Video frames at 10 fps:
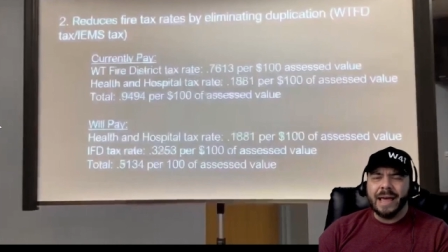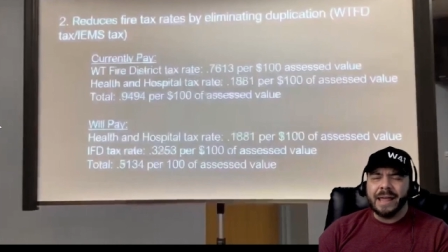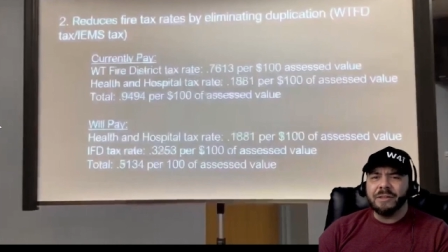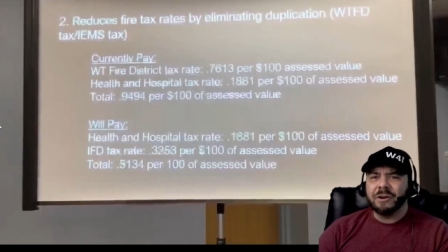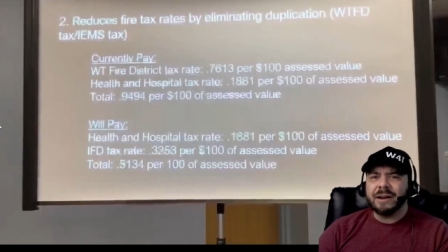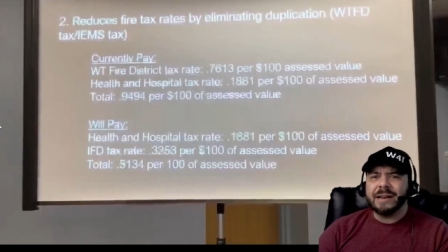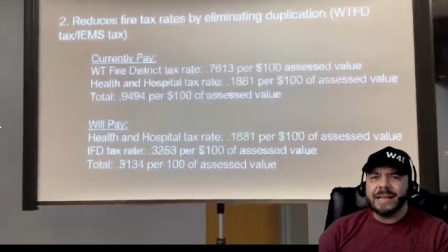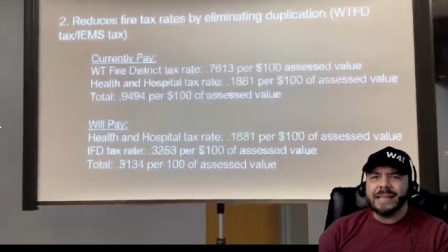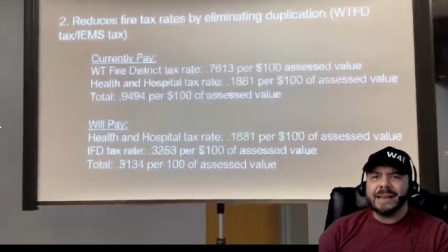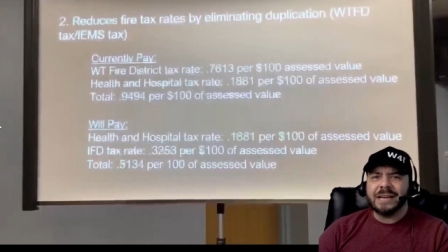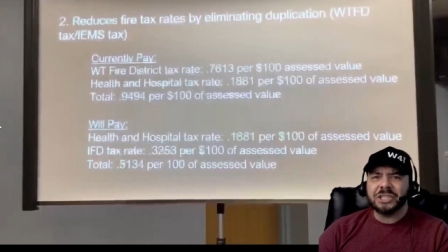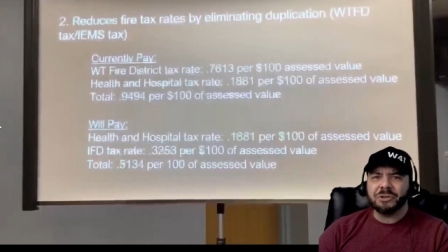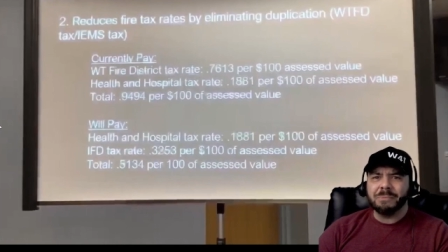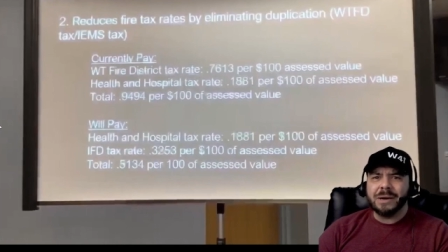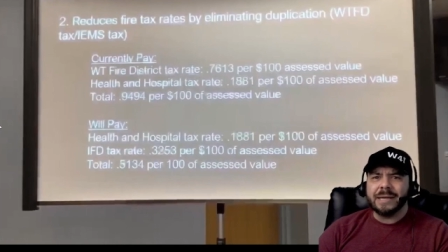and they're going to need that
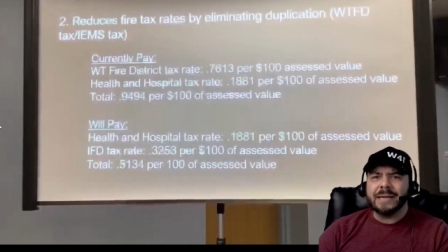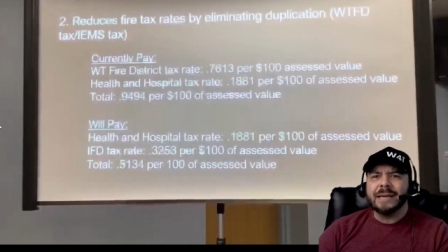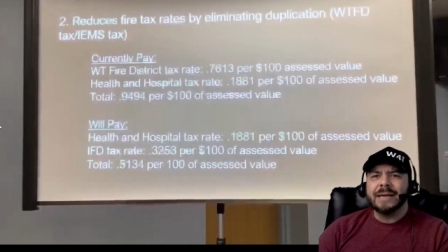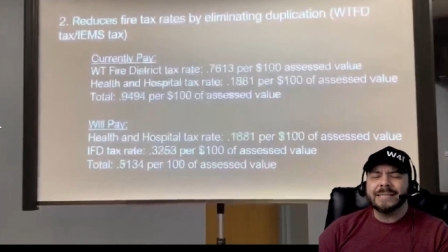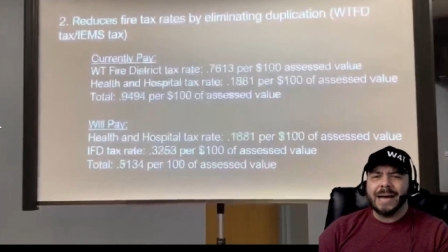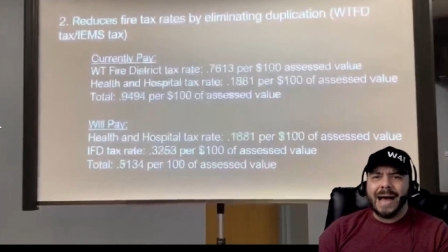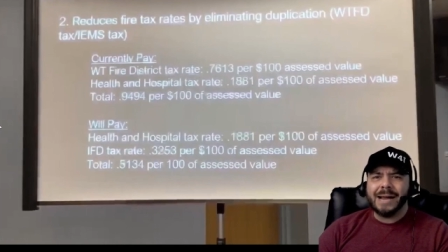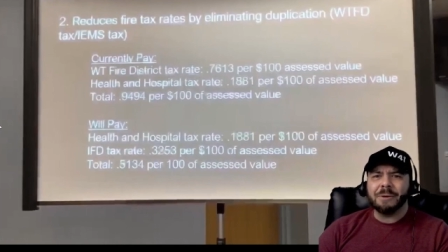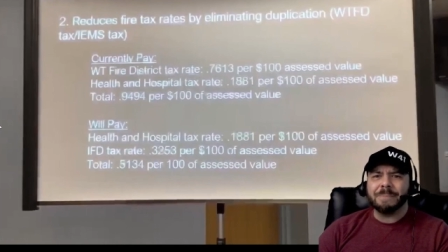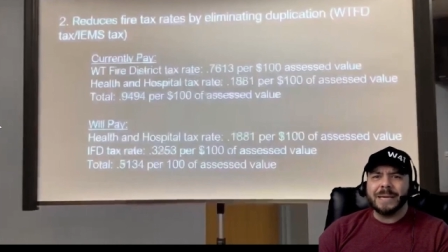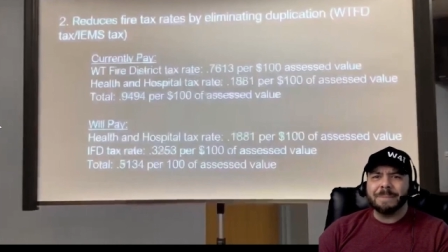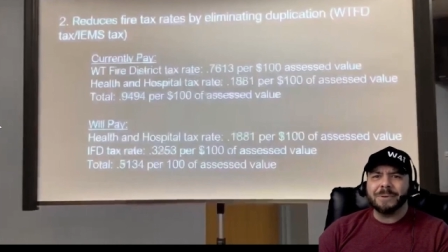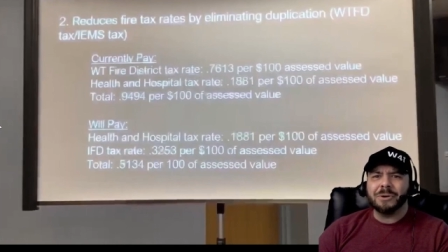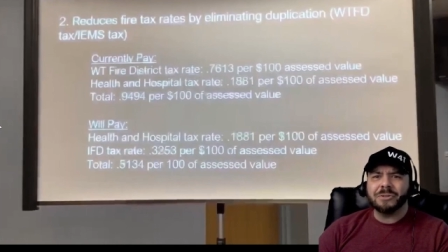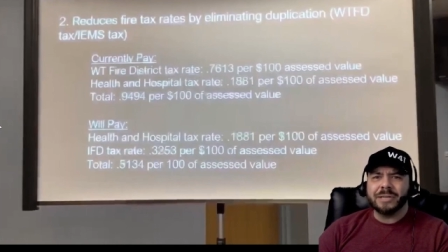extra money to hire
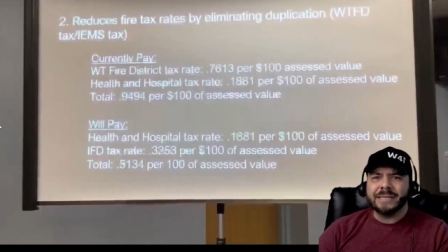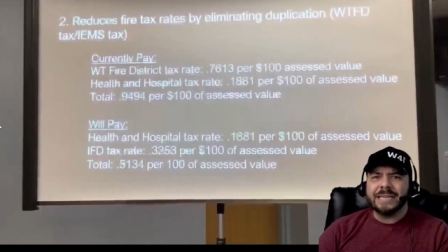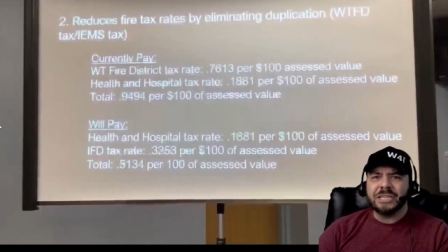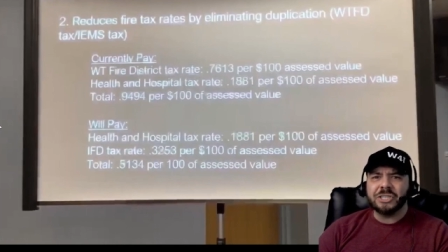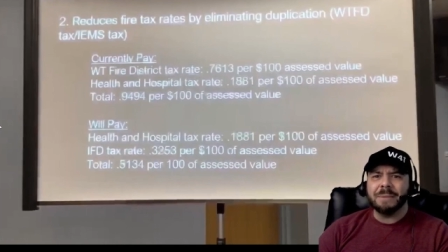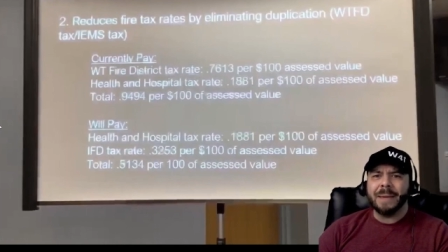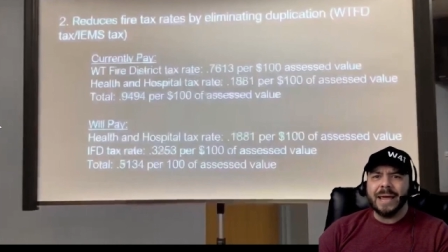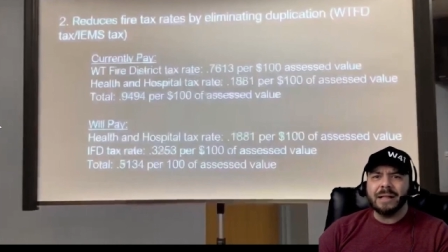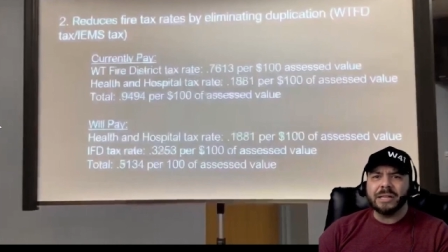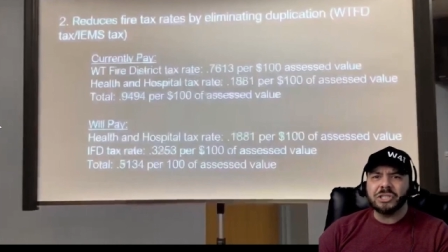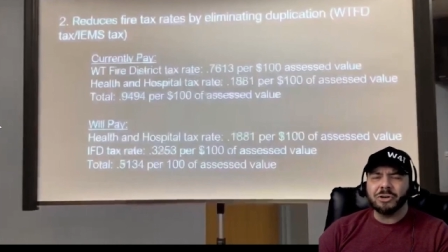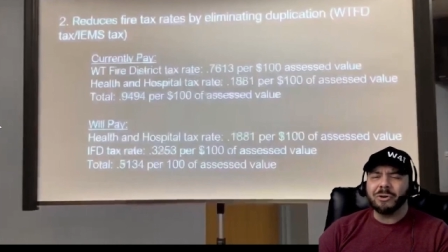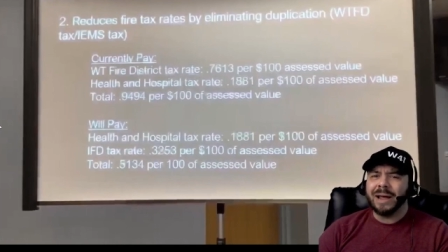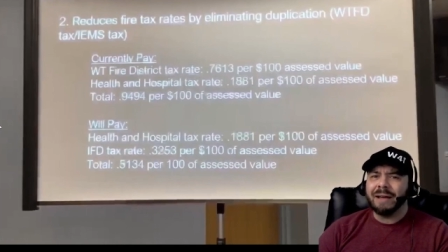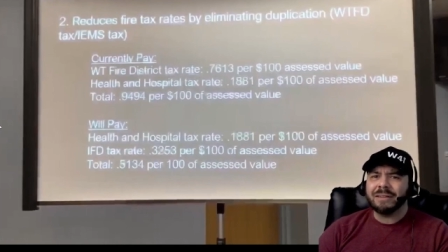people to teach them English
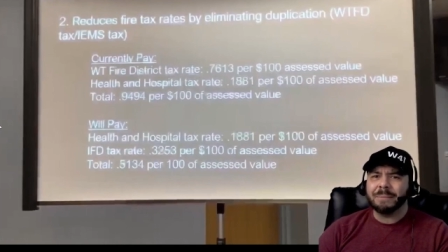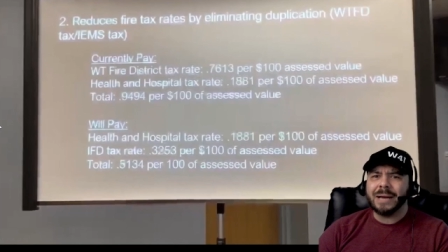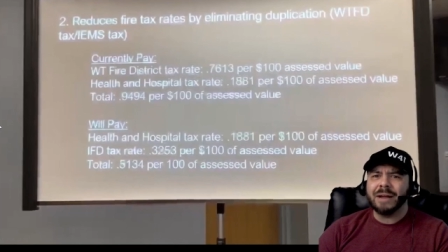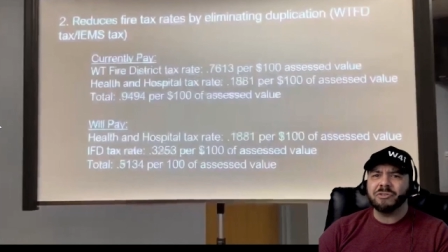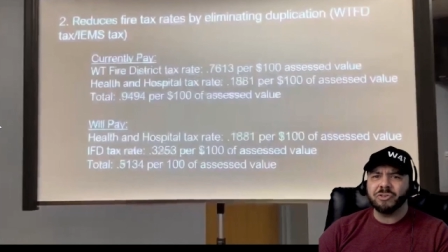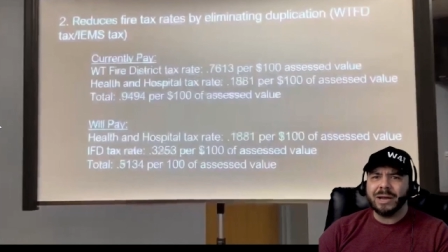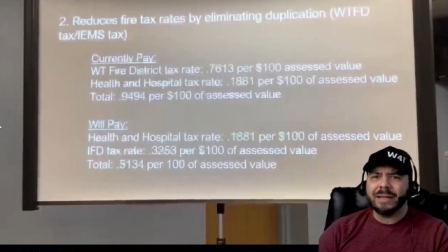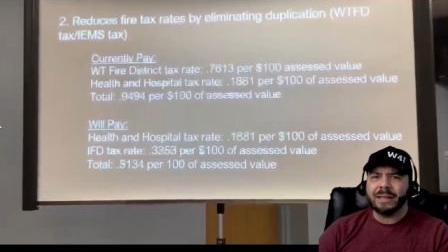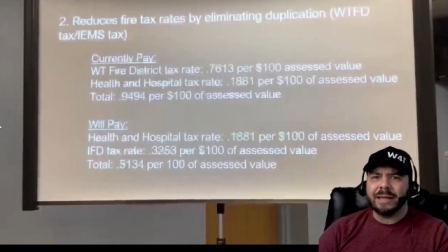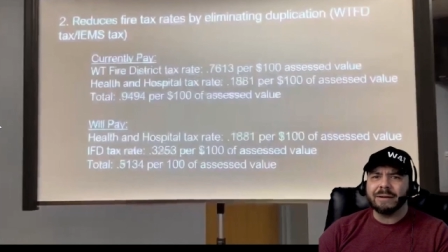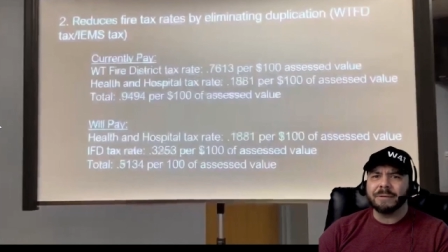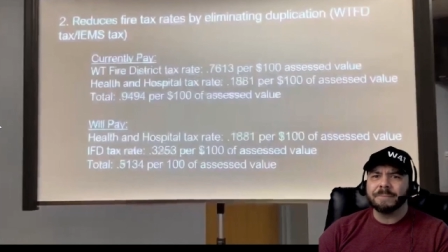or have some kind of translator.